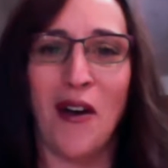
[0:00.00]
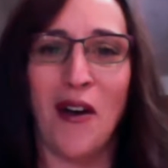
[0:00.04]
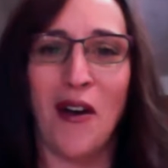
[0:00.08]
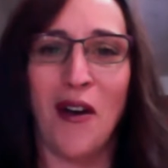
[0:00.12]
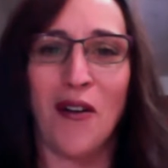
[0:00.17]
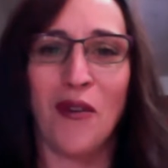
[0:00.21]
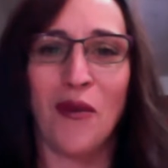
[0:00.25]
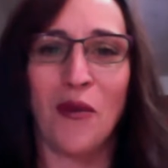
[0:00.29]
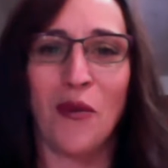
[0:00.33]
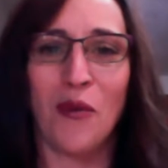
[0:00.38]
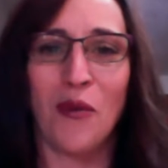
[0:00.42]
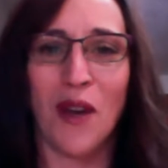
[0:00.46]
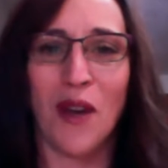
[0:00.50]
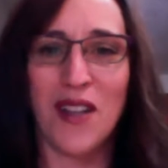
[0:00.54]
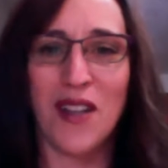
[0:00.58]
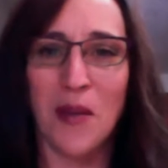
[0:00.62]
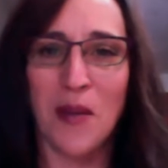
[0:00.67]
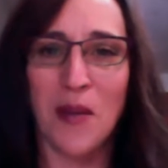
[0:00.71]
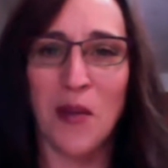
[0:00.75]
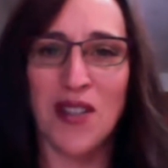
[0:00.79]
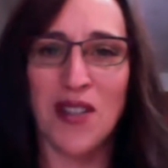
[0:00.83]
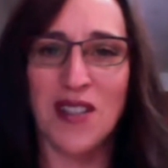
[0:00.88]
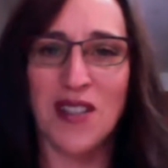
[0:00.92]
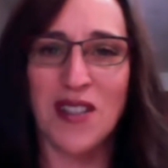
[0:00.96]
what
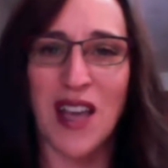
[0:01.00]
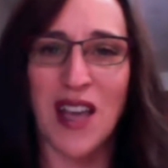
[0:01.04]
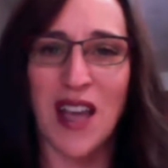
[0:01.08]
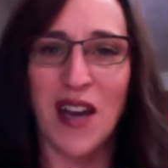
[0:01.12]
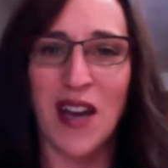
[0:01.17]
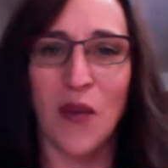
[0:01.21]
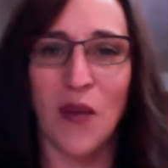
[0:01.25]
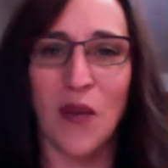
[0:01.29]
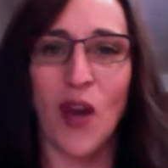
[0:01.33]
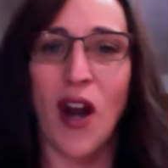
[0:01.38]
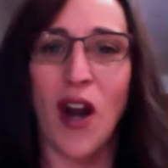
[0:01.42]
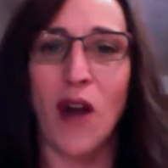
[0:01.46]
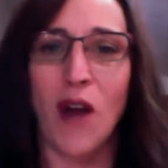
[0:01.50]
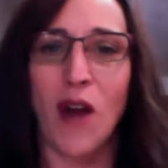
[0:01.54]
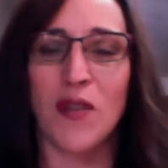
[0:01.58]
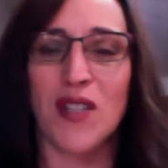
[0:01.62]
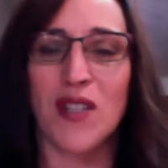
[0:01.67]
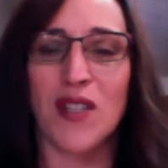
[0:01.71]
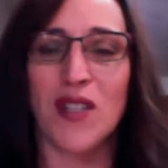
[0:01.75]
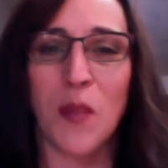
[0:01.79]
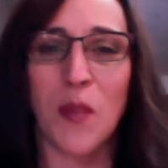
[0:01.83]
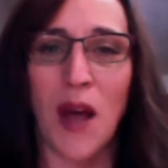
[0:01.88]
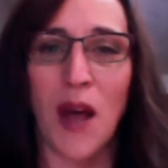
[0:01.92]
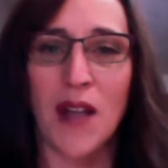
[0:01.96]
someone said and what our
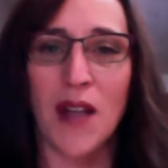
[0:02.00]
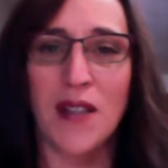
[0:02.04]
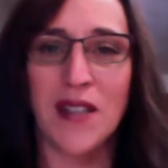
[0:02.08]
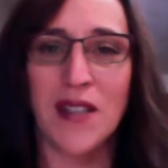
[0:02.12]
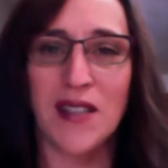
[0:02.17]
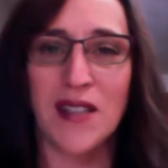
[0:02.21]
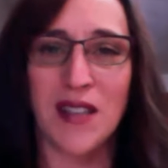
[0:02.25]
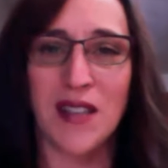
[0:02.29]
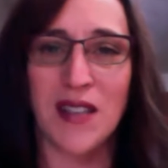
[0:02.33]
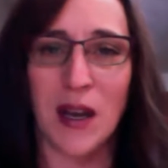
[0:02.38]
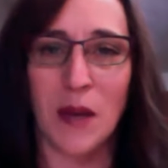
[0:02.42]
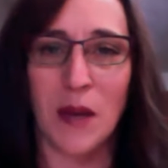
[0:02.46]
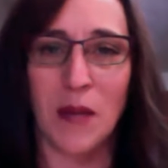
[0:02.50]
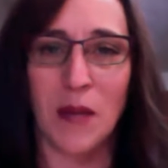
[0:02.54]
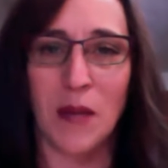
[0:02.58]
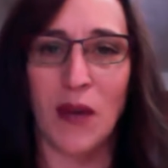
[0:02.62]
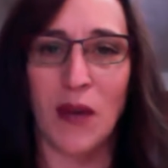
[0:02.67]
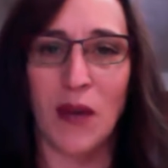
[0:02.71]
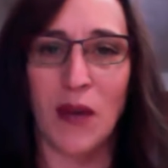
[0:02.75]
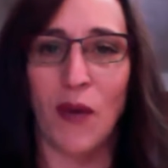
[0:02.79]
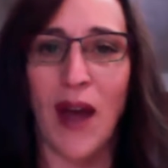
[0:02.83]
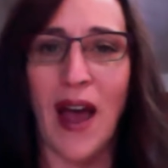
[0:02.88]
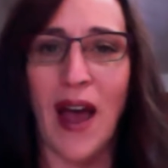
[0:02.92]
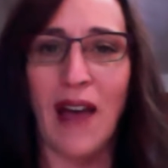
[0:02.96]
response is going to be,
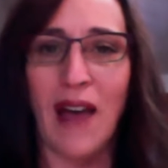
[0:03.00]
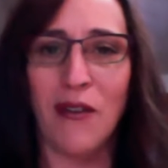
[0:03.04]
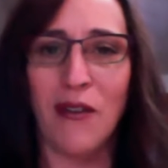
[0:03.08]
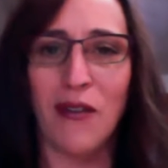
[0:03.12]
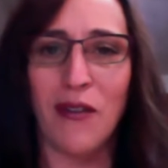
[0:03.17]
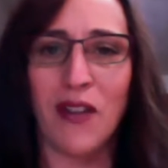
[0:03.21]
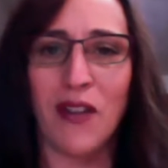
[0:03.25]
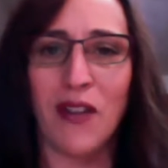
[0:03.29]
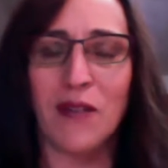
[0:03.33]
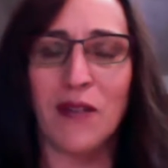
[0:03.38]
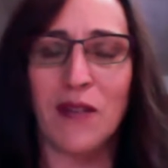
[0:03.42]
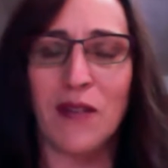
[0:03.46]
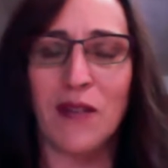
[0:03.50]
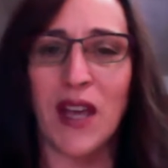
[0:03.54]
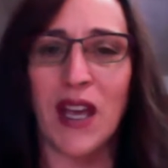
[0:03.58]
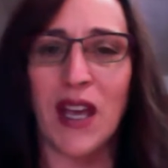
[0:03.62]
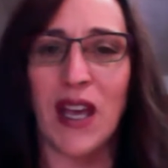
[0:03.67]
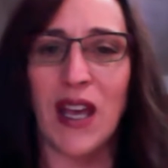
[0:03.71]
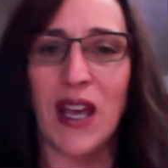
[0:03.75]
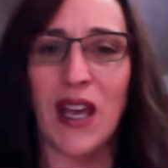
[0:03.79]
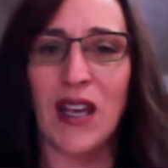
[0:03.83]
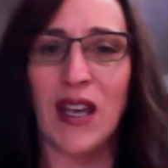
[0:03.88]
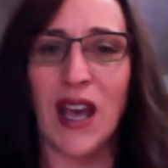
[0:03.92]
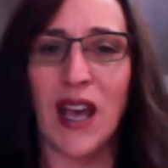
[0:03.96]
rather than being
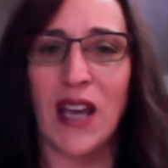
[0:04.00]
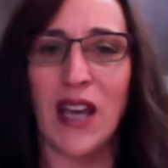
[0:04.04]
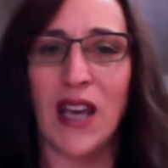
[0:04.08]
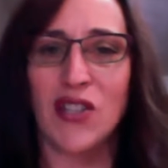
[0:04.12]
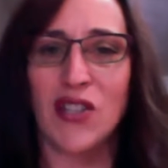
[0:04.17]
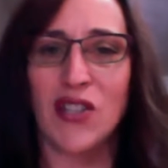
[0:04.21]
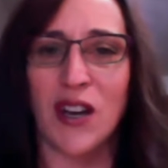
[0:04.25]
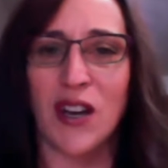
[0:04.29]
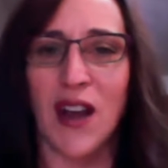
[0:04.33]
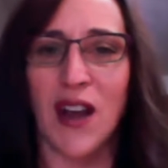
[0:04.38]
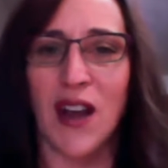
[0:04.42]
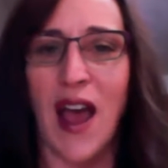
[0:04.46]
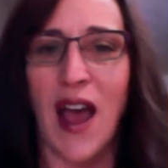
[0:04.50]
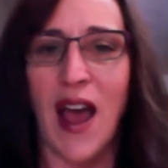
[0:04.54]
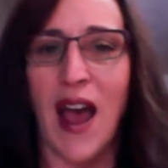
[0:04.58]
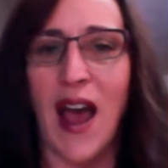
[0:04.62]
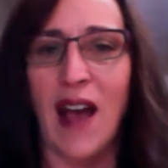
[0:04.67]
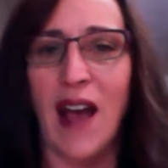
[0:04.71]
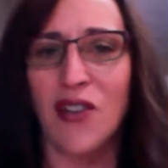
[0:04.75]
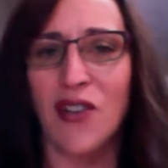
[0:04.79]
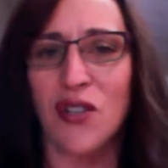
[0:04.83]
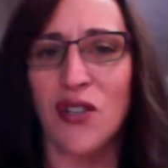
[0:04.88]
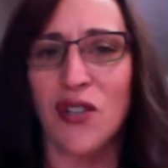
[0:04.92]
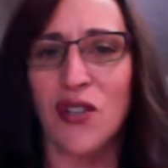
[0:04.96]
engaged in
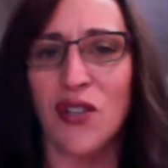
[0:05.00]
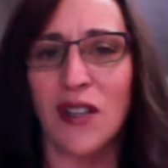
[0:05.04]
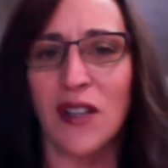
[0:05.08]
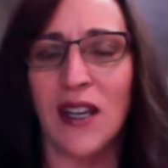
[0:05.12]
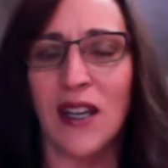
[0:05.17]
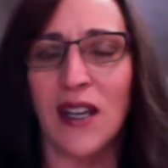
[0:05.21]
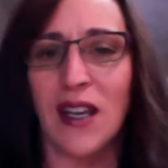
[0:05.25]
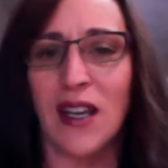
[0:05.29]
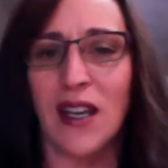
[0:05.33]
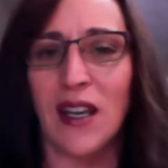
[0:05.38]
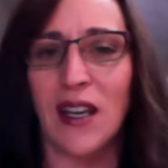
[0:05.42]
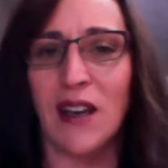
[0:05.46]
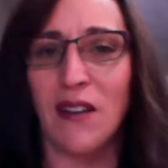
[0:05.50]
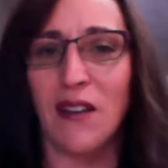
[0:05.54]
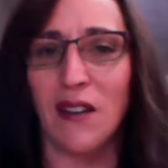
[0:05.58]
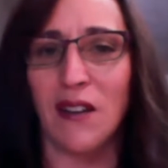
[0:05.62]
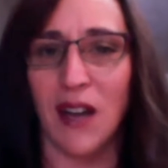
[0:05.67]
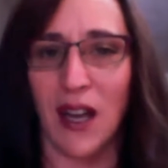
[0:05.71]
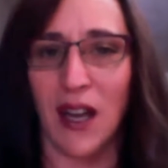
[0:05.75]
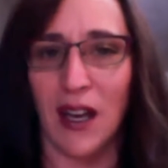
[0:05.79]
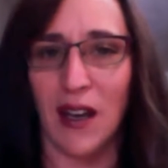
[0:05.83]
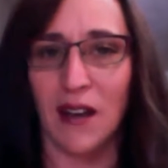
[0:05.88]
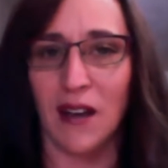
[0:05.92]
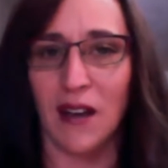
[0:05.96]
actually
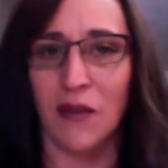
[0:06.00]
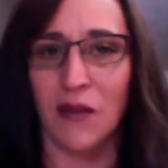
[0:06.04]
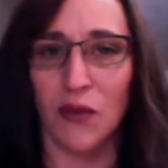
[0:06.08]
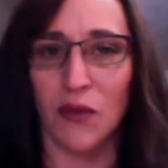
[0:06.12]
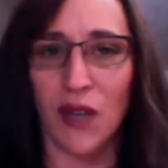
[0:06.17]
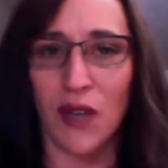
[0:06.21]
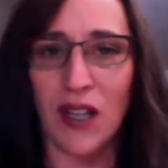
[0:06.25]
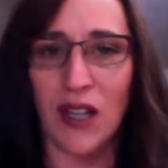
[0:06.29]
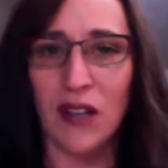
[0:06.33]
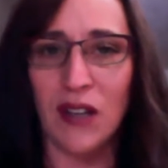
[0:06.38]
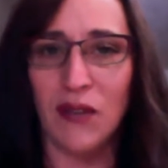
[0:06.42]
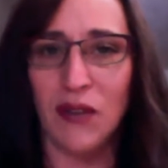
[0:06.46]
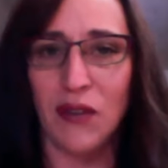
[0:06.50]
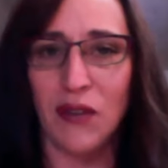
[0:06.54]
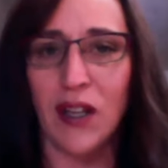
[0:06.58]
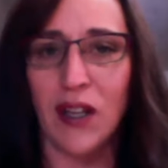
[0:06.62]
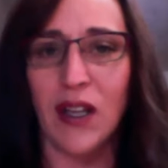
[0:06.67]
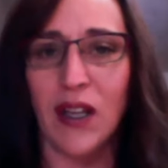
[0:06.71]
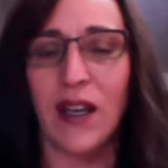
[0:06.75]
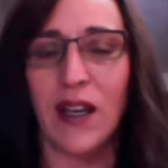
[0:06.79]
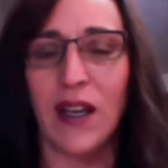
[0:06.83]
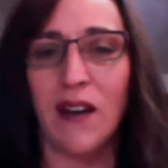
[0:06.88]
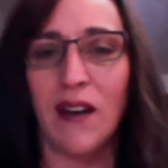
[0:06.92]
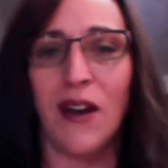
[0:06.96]
hearing,
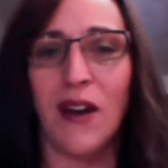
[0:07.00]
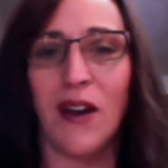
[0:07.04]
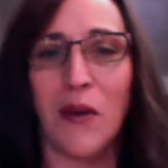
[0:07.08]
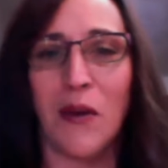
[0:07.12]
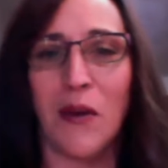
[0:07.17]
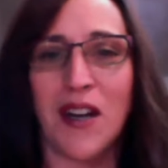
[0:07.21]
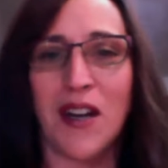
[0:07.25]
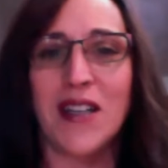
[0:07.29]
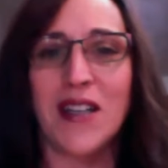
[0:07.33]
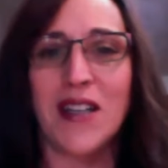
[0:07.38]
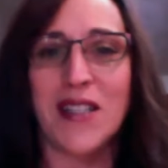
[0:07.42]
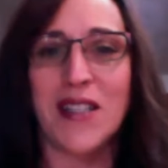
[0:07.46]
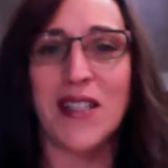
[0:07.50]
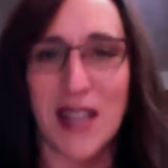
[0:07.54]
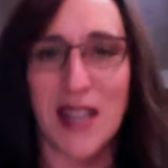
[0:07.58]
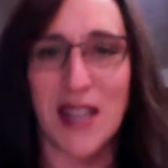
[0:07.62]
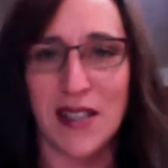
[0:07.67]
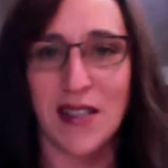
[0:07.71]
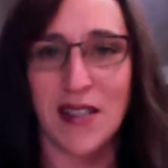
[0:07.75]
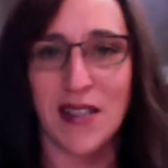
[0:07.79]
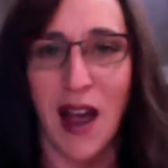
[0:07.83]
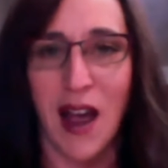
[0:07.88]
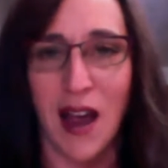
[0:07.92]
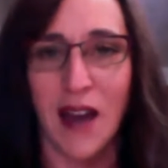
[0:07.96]
really hearing what it is they
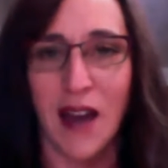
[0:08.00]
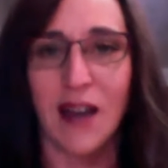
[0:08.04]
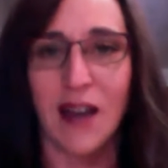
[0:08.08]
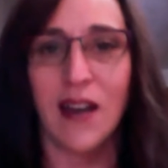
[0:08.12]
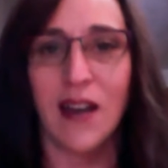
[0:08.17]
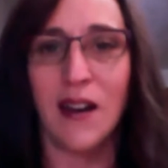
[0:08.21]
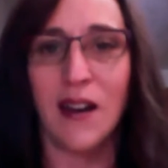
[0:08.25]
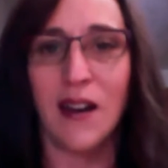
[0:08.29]
said.